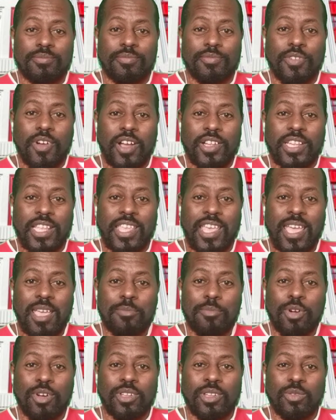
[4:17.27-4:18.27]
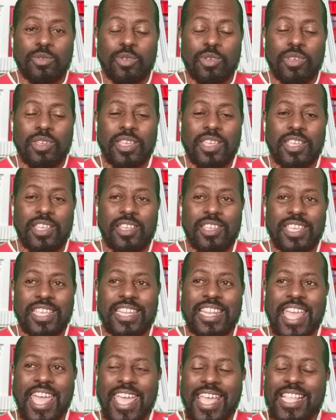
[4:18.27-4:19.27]
Vardy came on
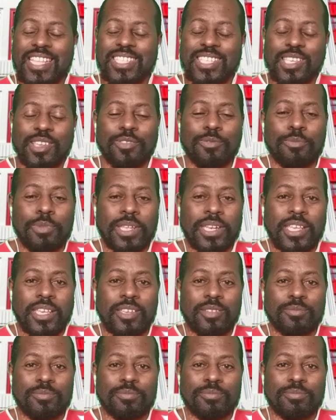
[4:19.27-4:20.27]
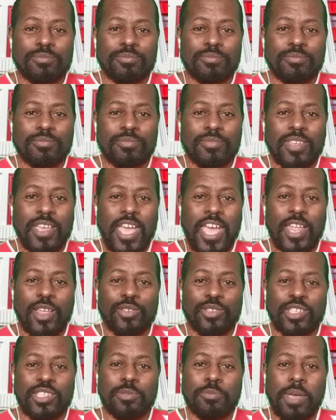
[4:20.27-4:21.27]
in the 80th minute and it
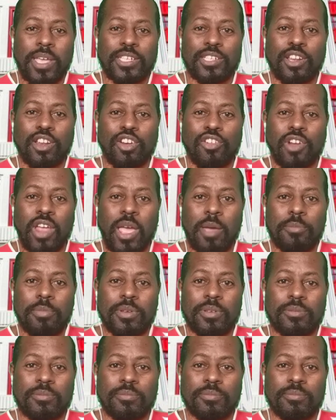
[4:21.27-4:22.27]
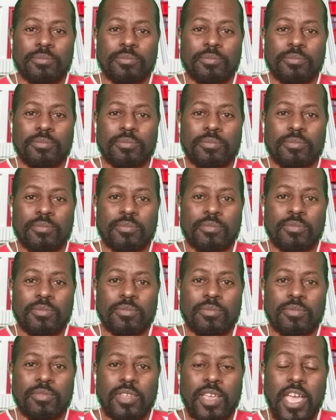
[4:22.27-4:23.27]
was a smash and grab
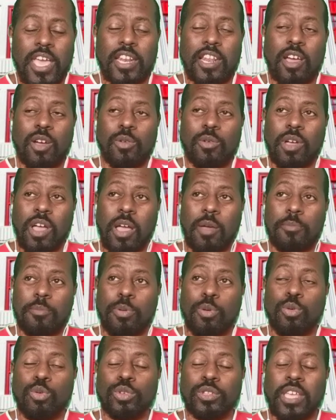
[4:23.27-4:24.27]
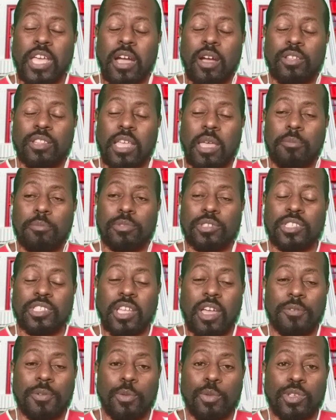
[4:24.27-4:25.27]
and I, I pulled out that
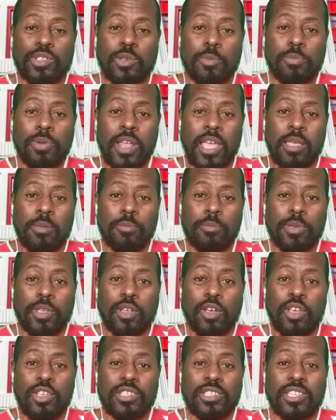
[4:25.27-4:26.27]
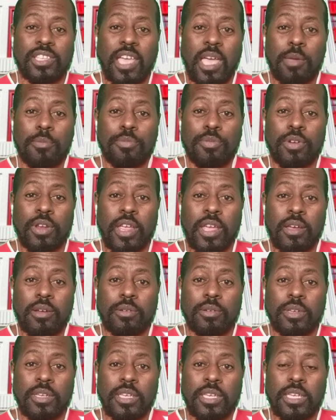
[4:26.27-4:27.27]
Mustafi was to blame because
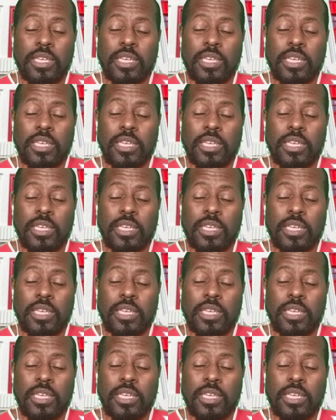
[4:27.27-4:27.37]
Gabriel